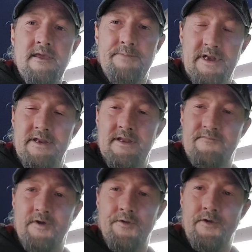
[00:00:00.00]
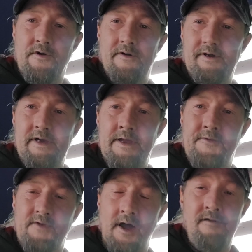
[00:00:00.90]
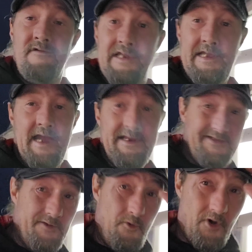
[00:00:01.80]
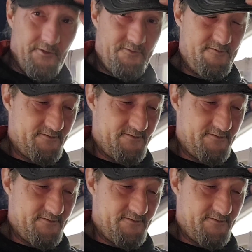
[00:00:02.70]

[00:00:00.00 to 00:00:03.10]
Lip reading: believe it or not, it's only 80 watts,